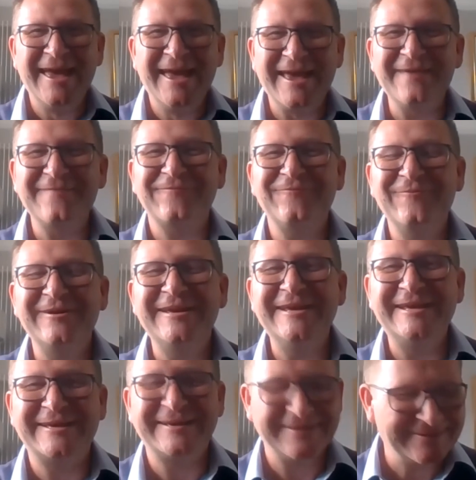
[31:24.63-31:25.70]
If we
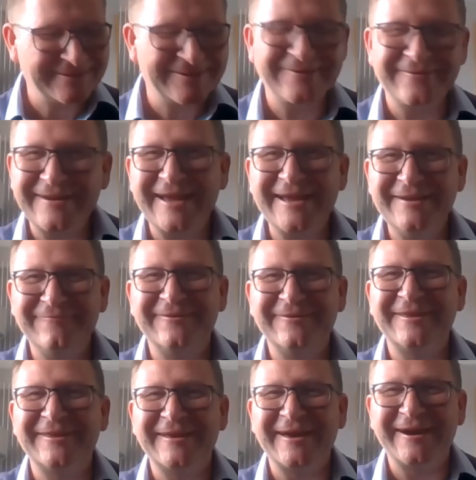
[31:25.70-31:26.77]
can create
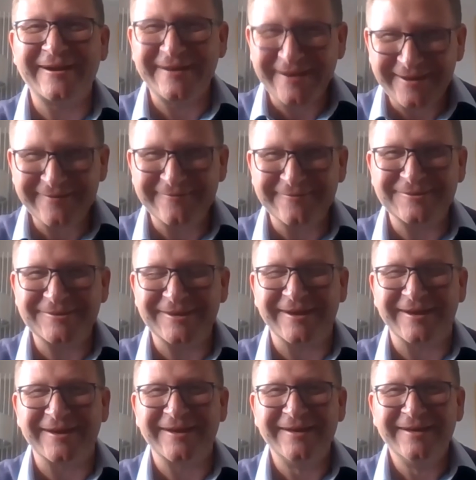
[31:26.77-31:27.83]
within our culture
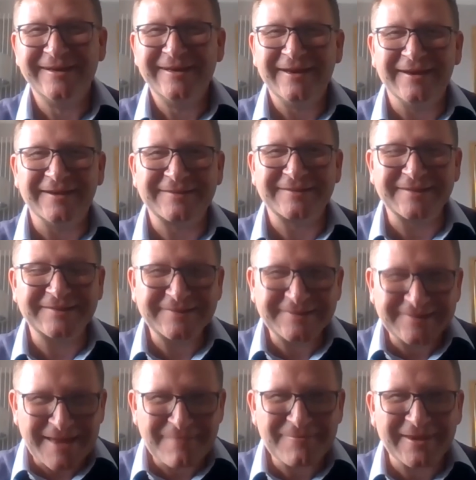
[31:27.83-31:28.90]
a
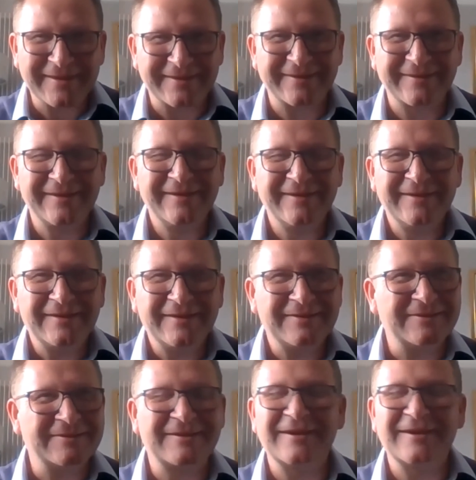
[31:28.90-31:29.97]
systemic
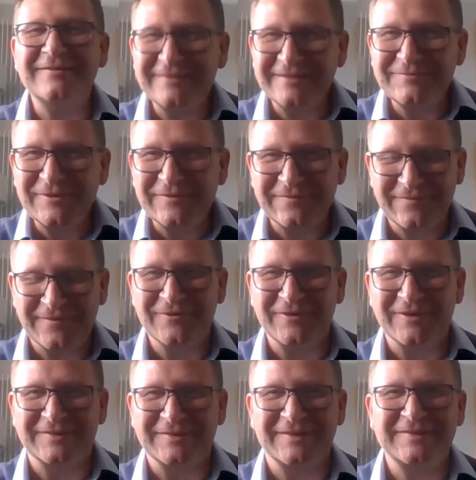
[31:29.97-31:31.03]
customer
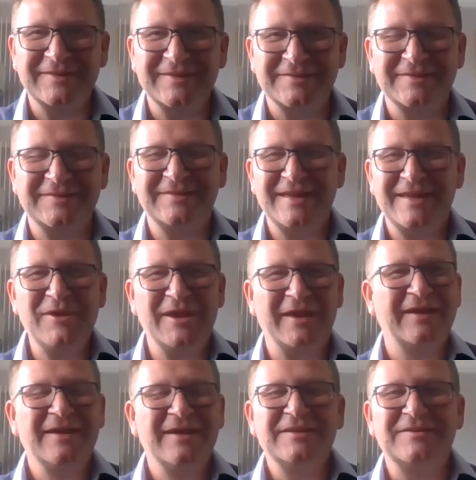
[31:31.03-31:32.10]
focus, a systemic
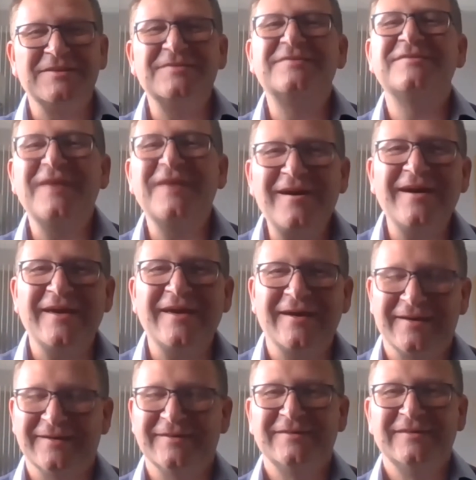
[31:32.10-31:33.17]

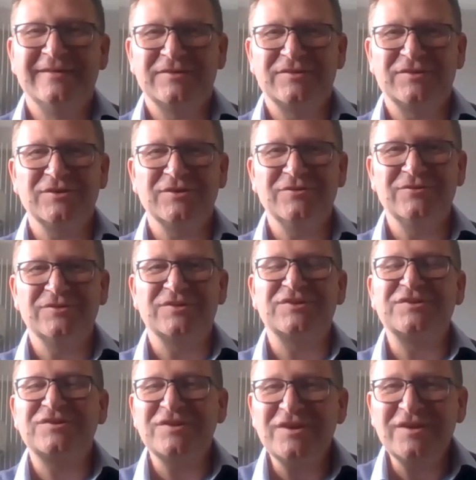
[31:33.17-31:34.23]
desire to
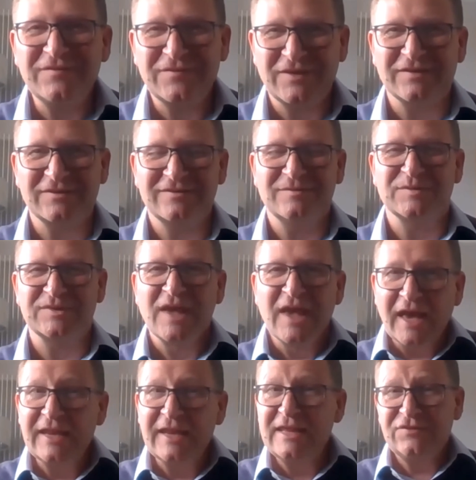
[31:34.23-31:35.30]
serve customers.
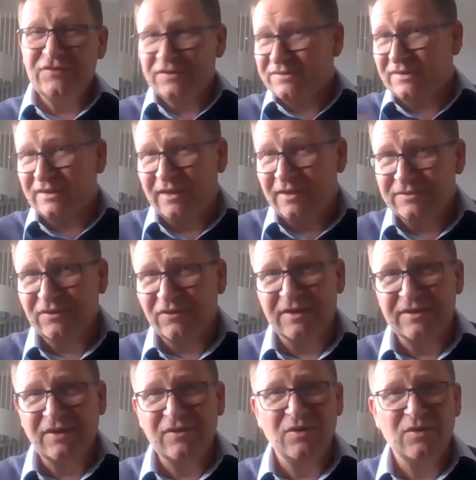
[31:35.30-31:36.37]
And interestingly, sorry, I
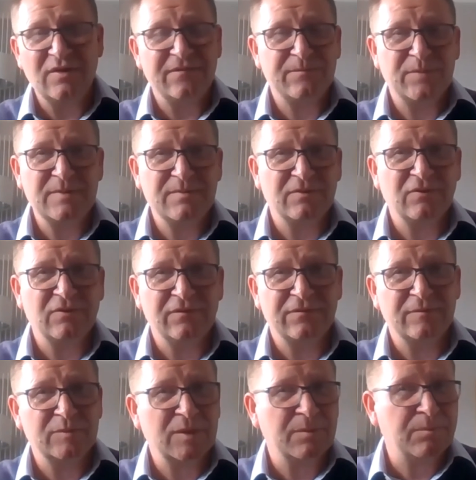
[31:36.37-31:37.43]
don't know if people are on
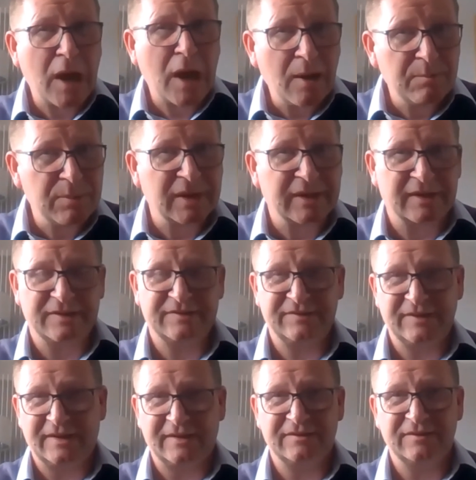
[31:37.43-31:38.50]
from the public
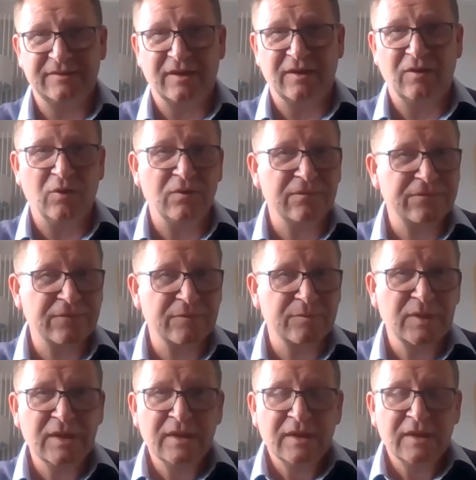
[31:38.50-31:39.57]
sector or
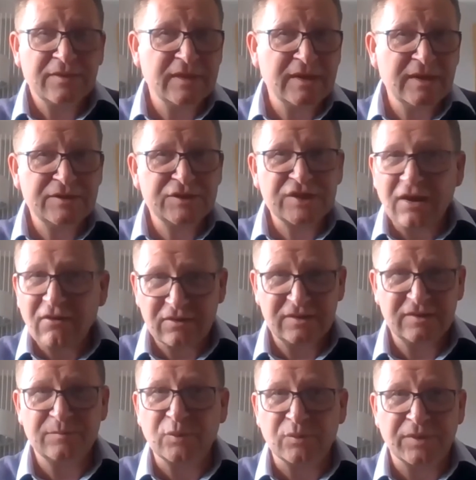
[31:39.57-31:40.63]
from the
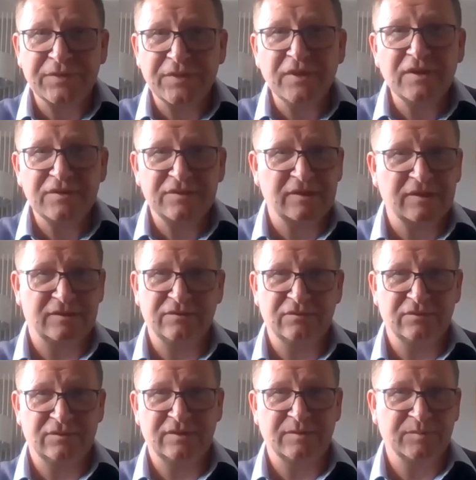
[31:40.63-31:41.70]
charitable, the third sector
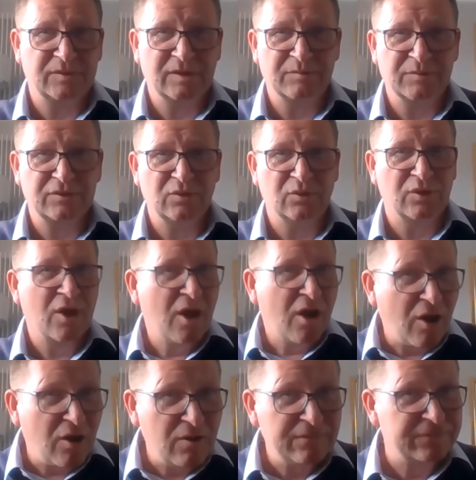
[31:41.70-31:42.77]
as sometimes called.
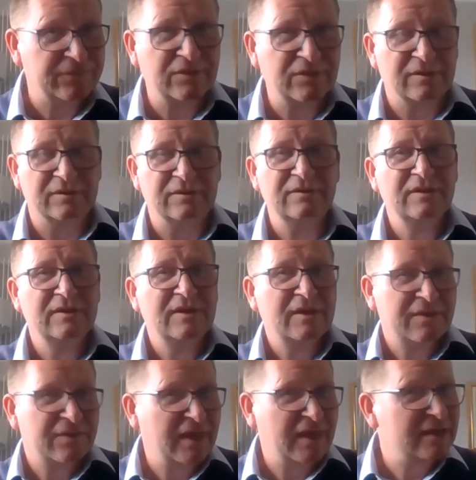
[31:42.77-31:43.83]
Often
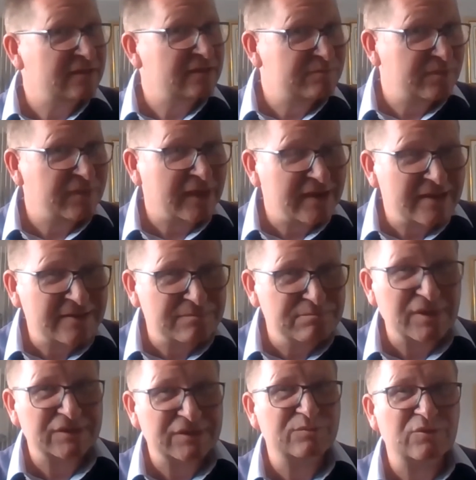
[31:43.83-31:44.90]
that is
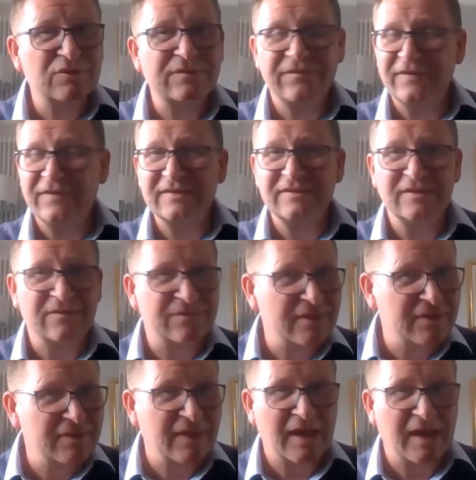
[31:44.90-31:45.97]
much more effective.
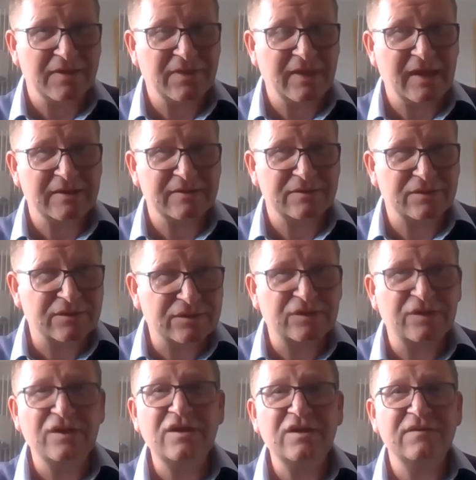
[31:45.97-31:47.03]
That
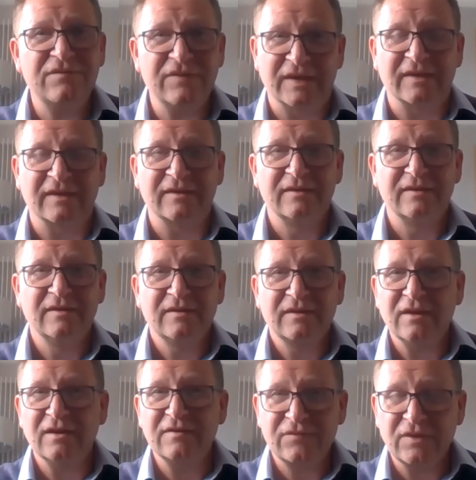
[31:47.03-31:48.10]
serving
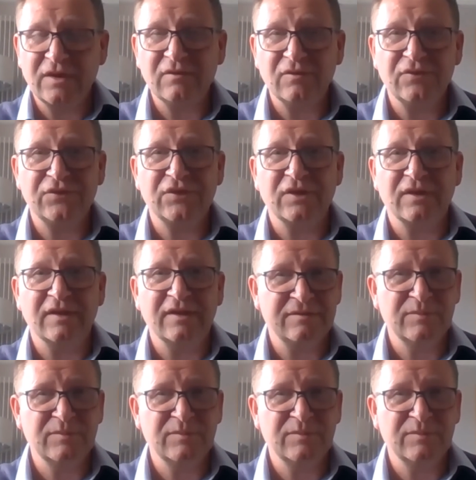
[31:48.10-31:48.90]
kind of culture